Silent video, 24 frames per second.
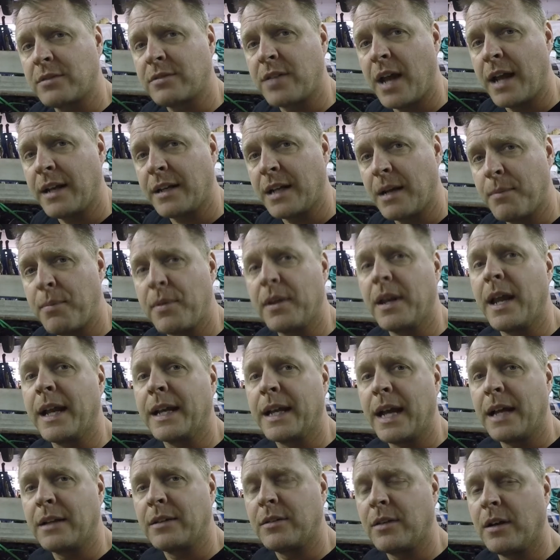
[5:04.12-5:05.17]
tightened up, and then I
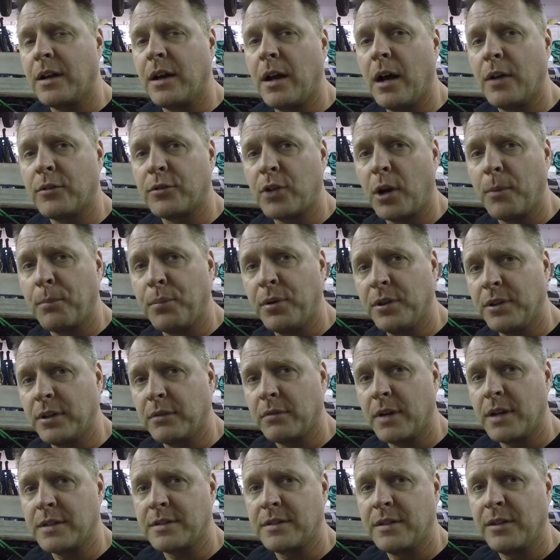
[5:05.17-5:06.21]
got uh, I'll start putting the
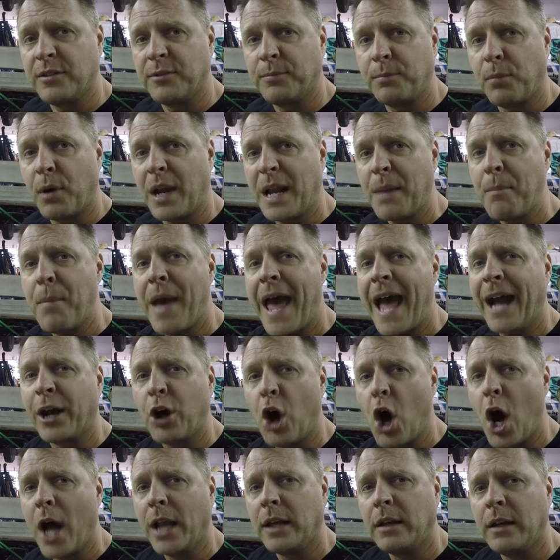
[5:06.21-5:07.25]
rest of the spring pack
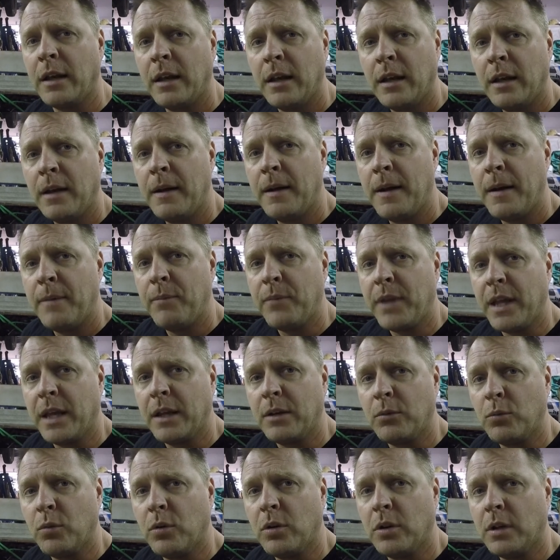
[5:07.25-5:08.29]
on,
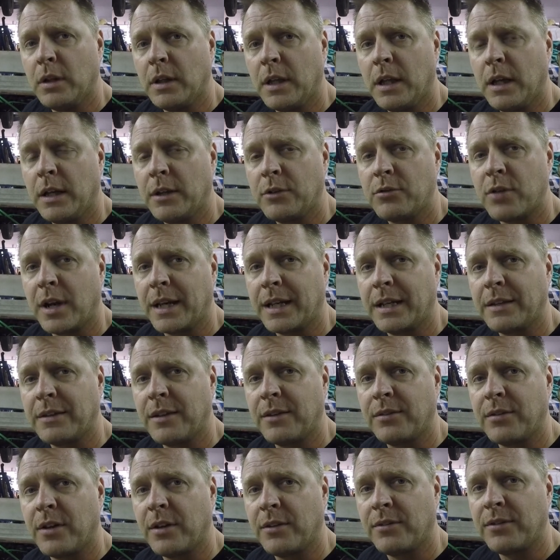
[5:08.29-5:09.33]
and we'll uh, try to get
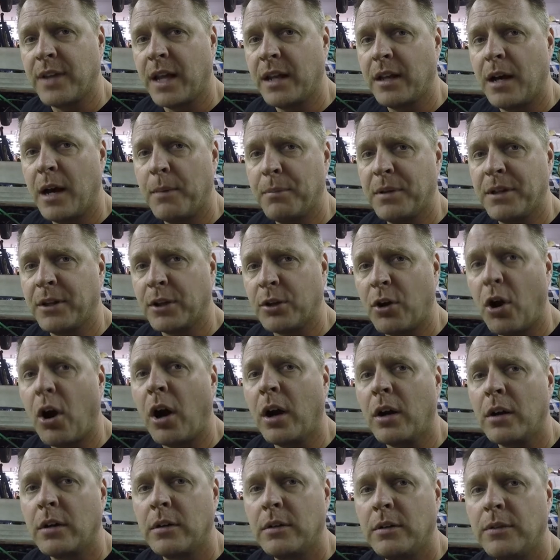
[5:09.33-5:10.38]
this set up in the
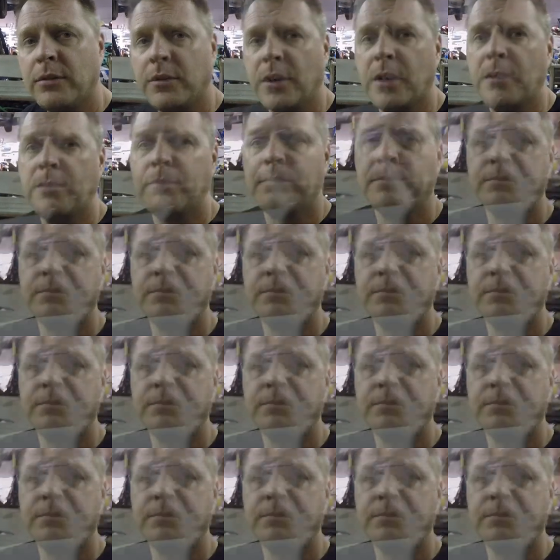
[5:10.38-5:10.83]
car. So,